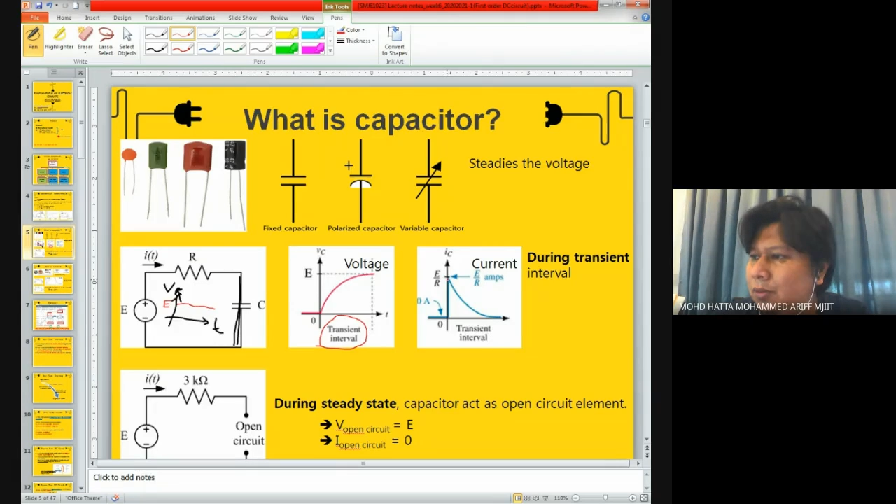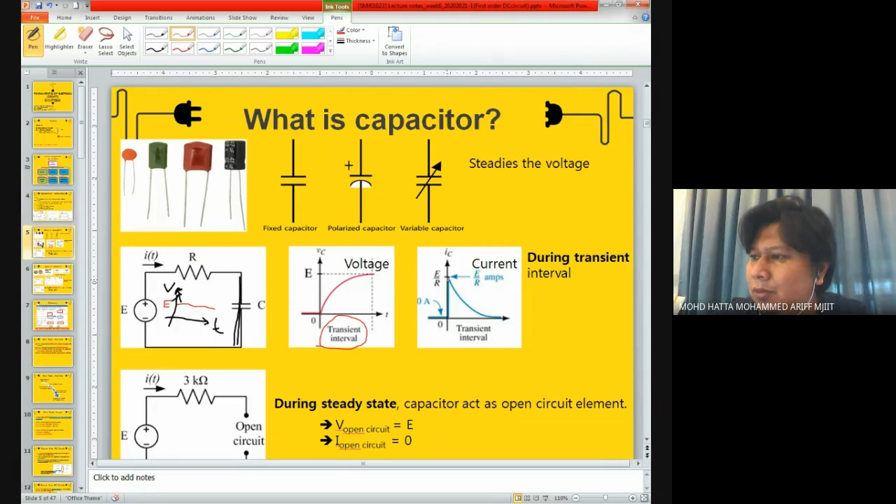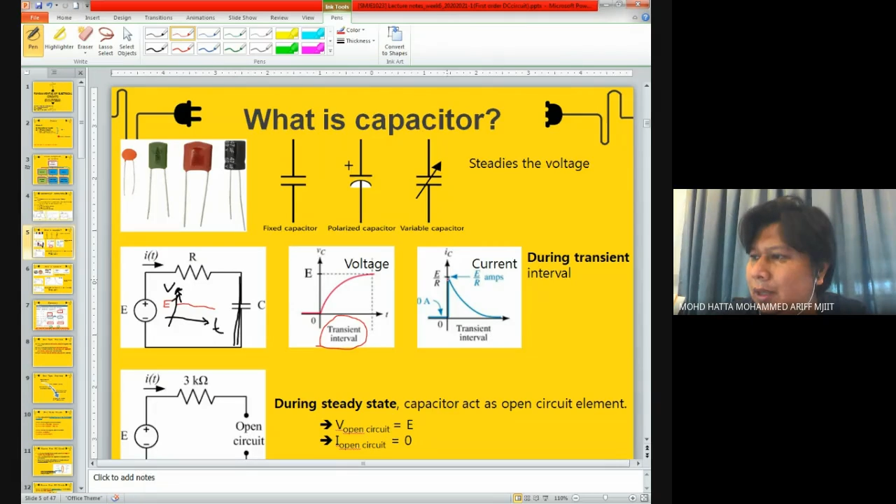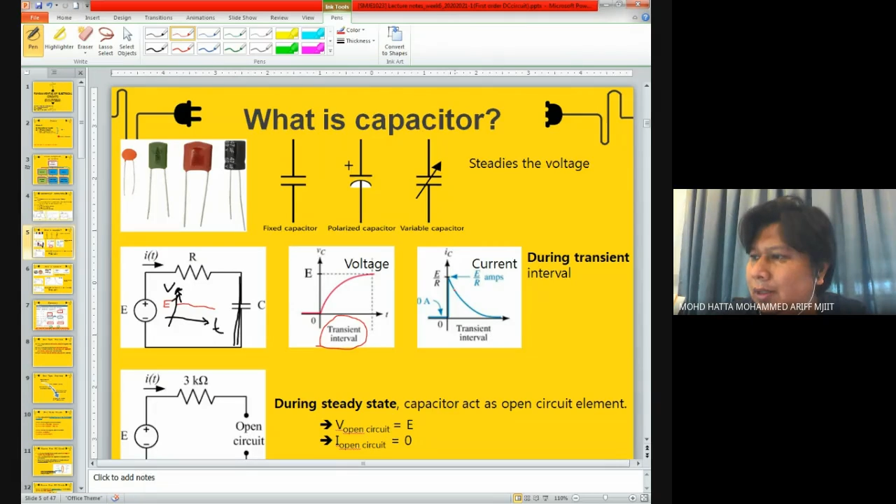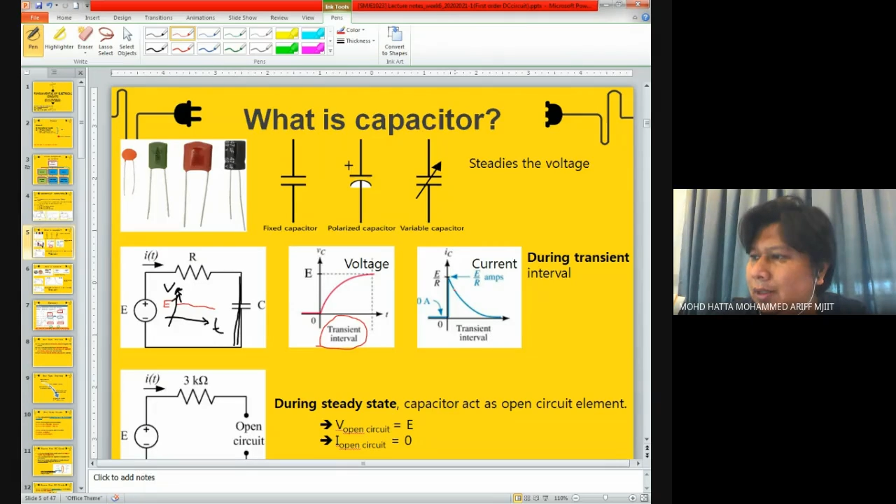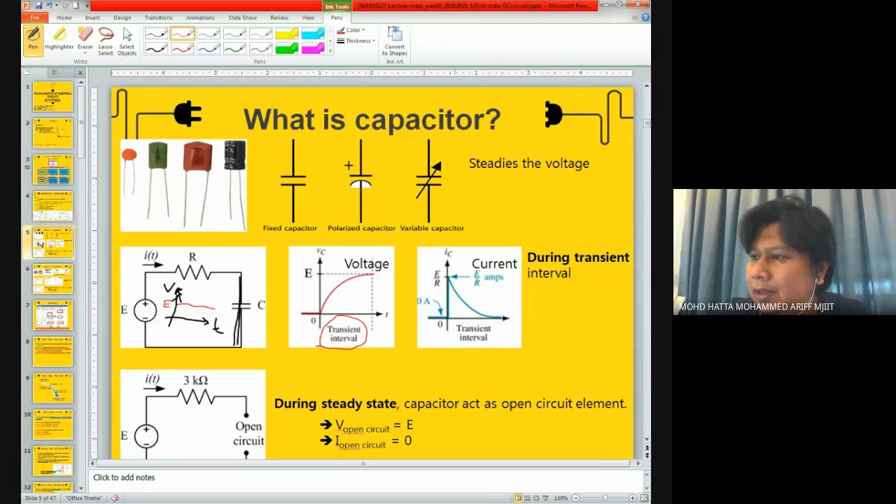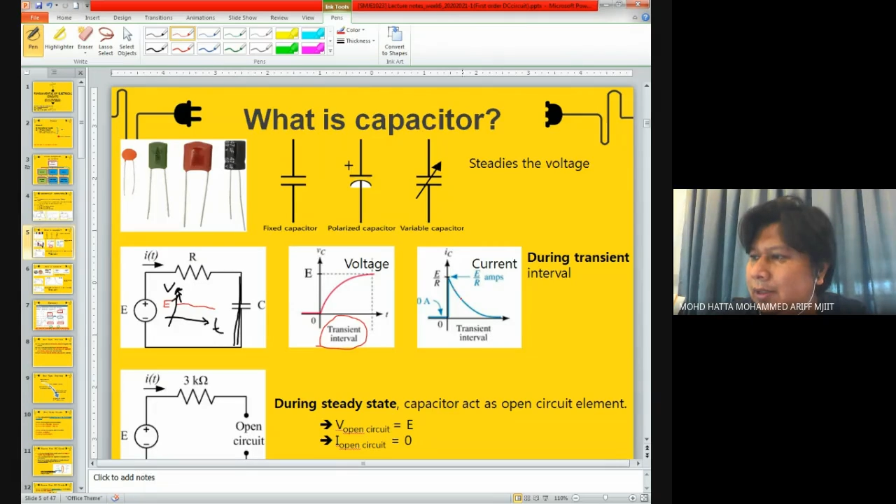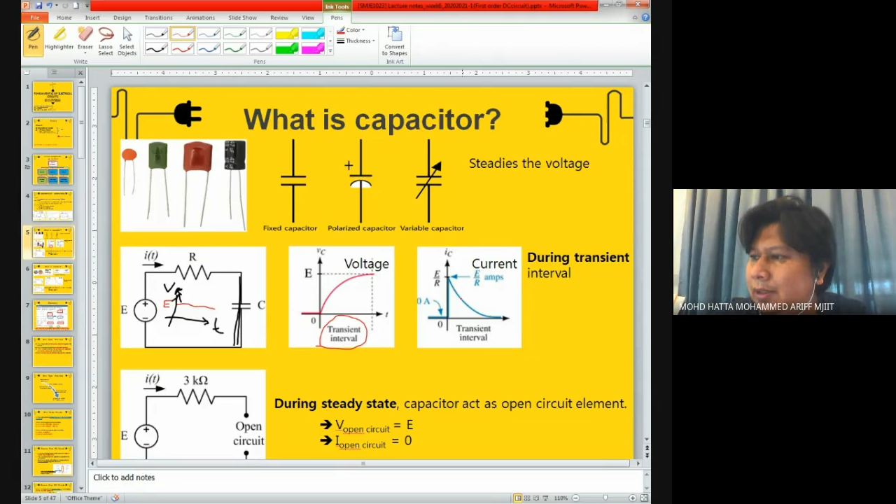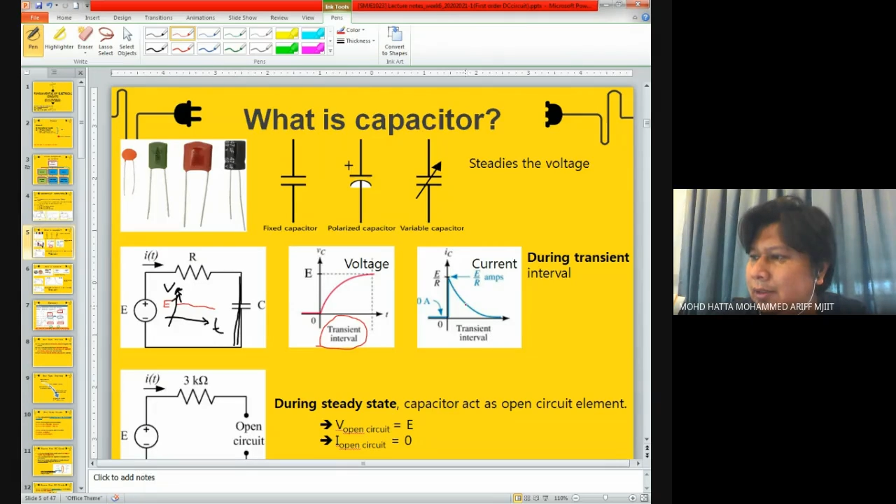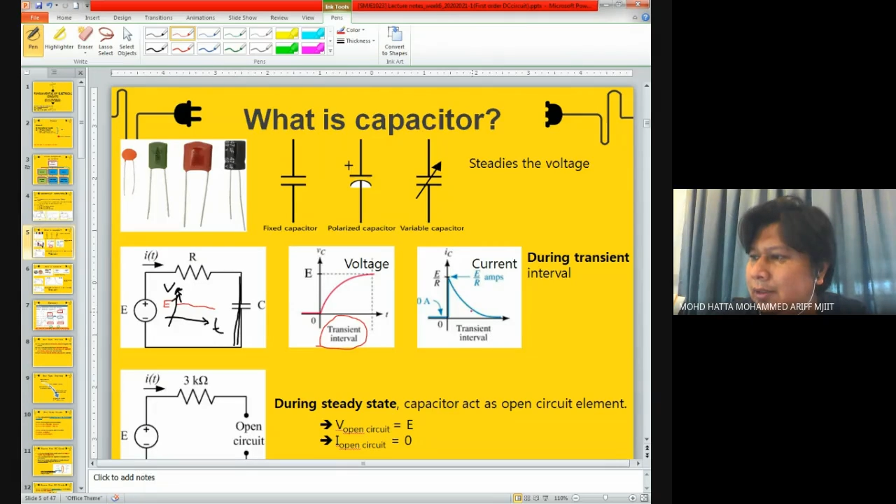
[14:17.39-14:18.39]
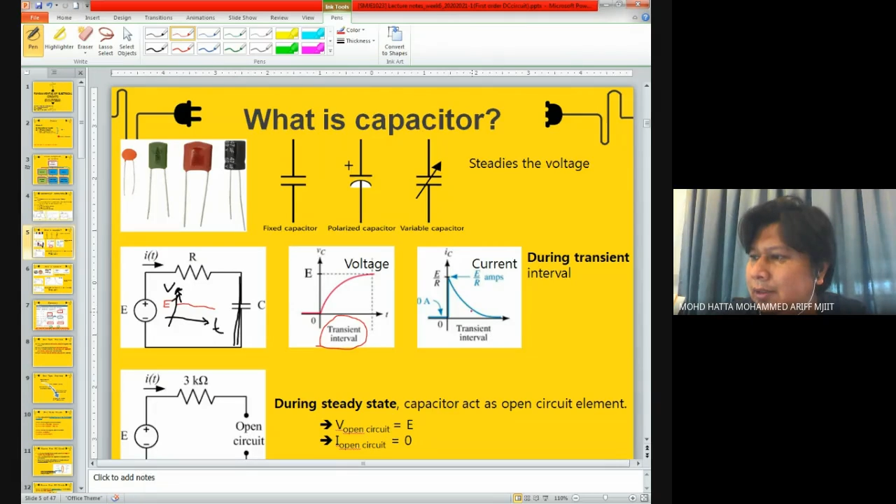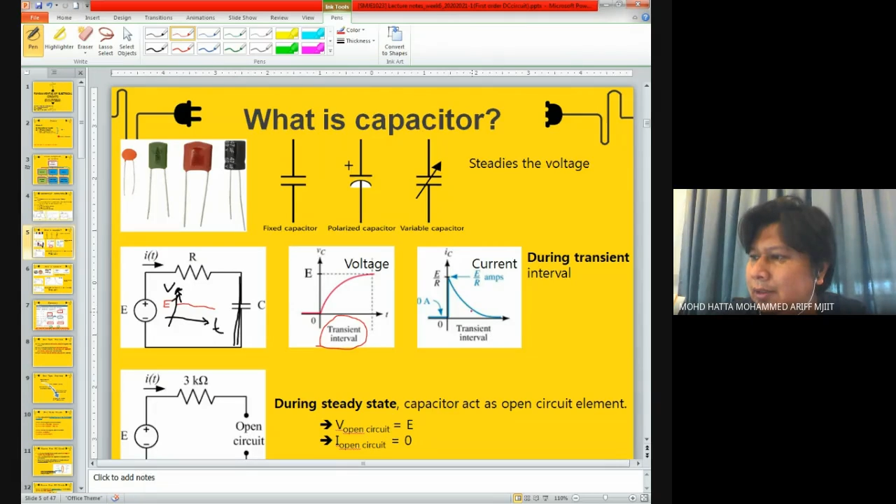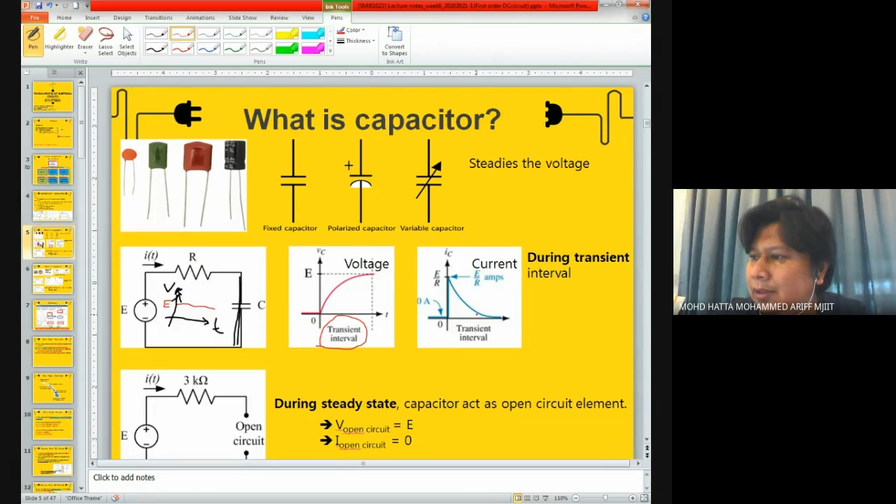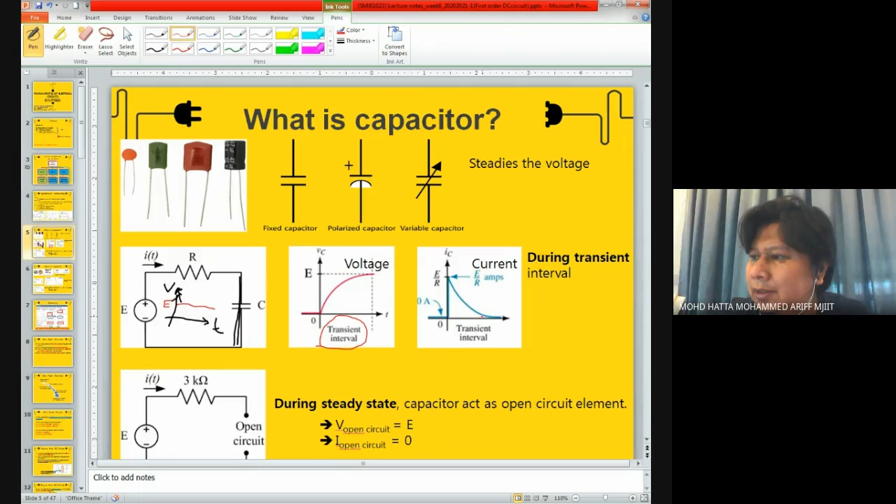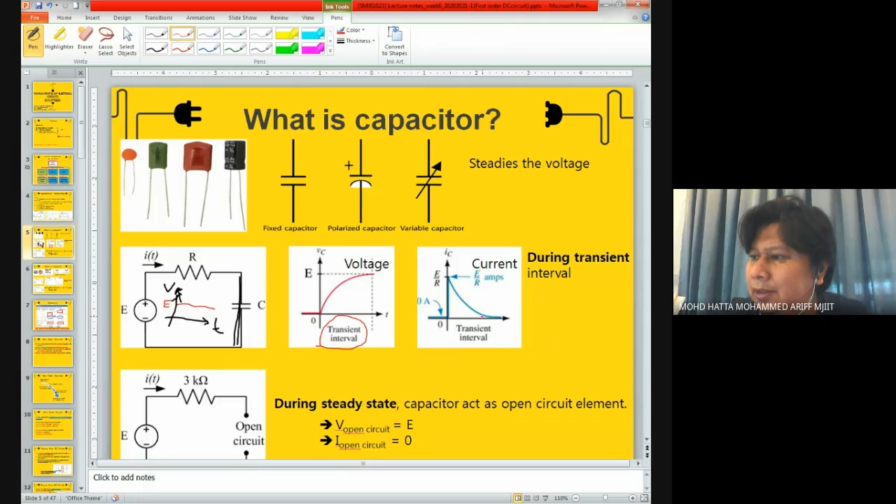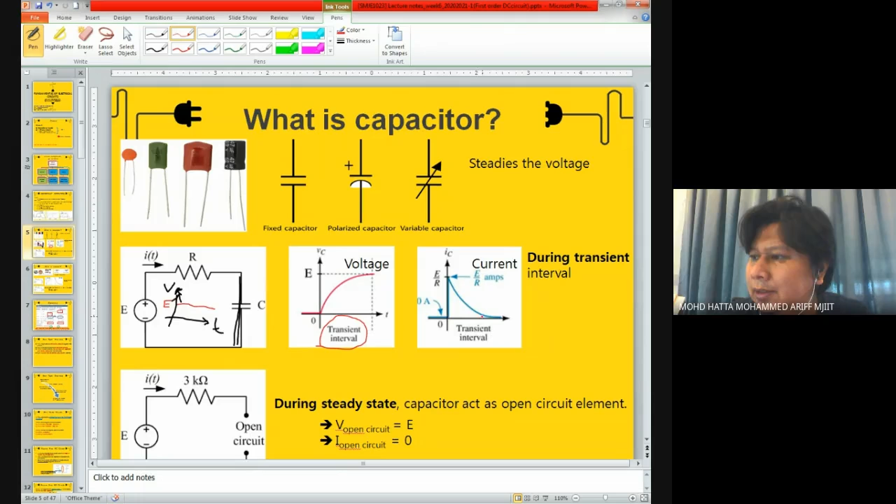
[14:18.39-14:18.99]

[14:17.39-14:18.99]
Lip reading: and decrease towards